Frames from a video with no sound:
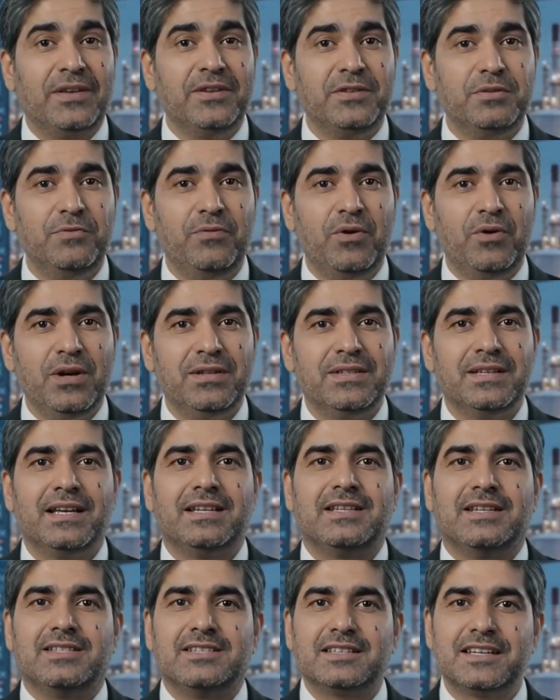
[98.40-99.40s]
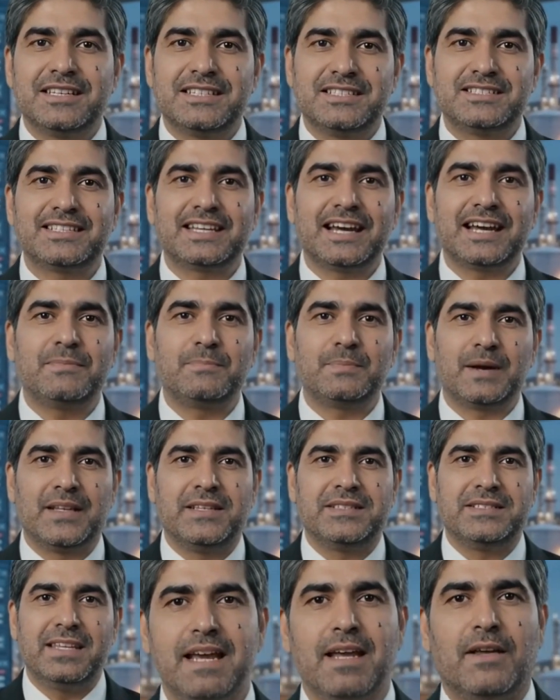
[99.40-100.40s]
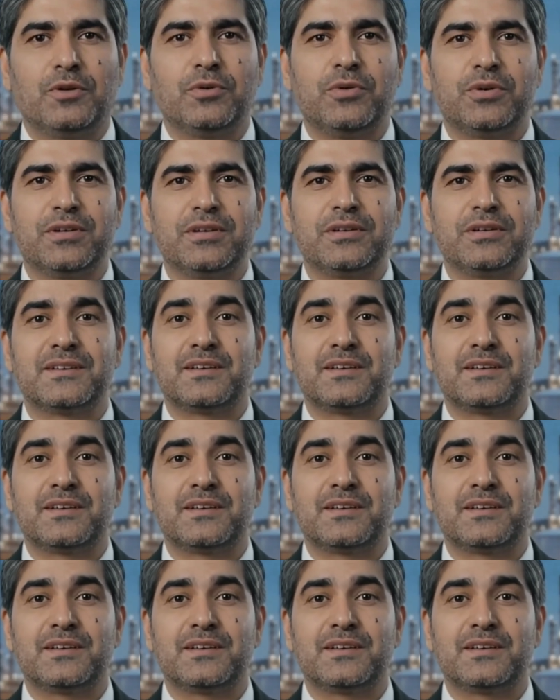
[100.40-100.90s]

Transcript: The wall thickness is set by the schedule.